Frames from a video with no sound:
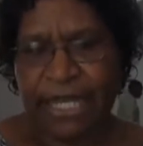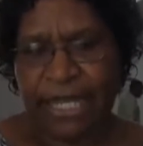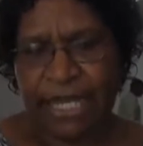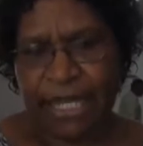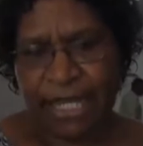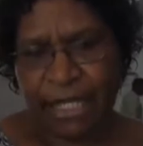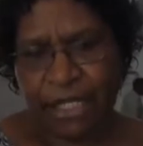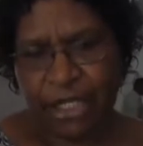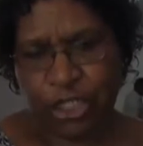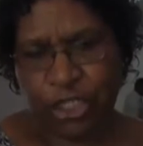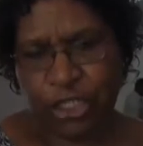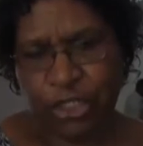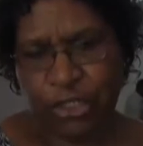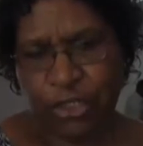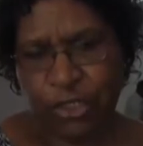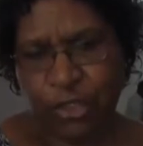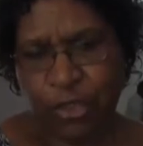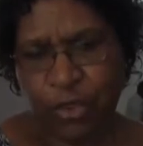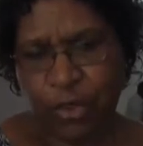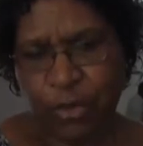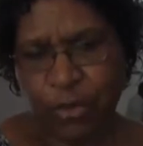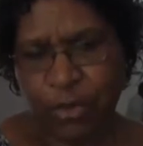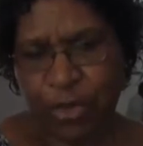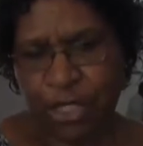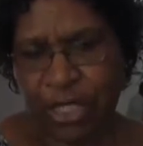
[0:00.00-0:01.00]
and
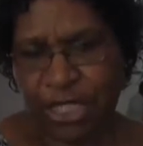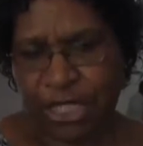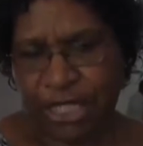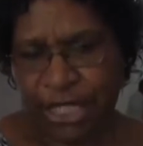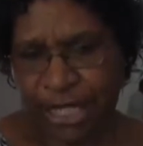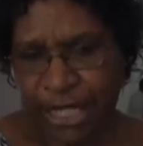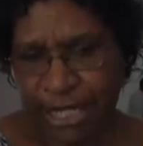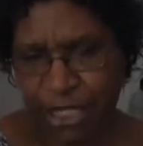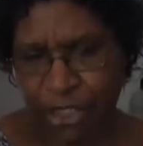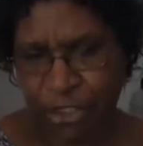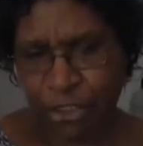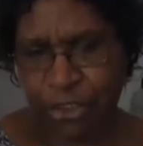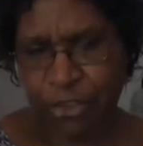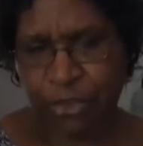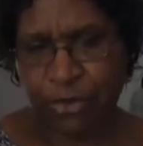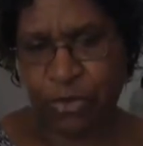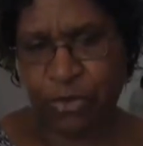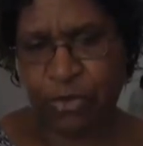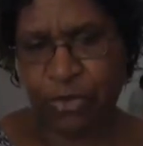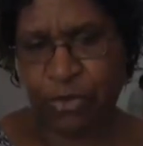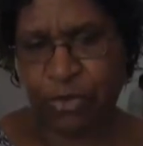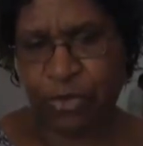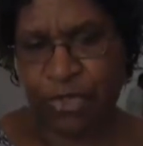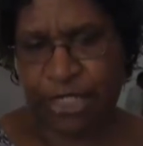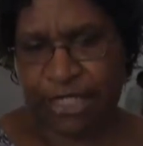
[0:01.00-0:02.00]
so we'd like
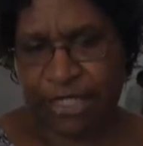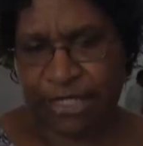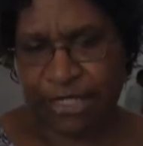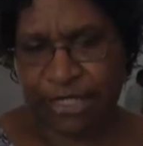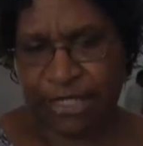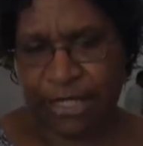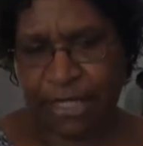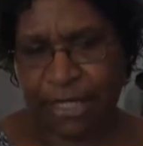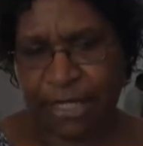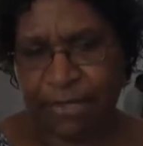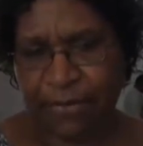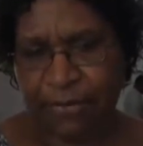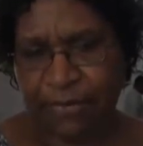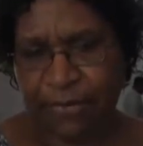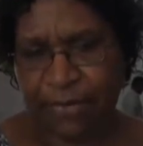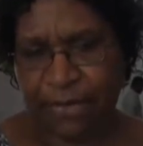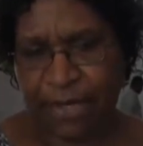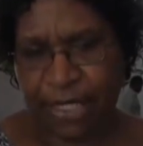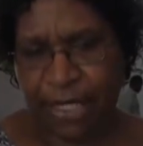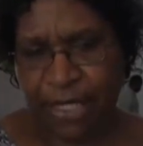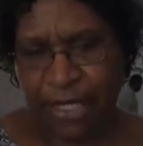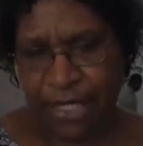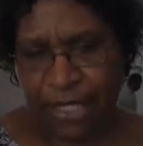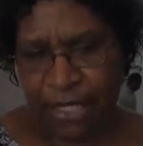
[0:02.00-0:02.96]
to um,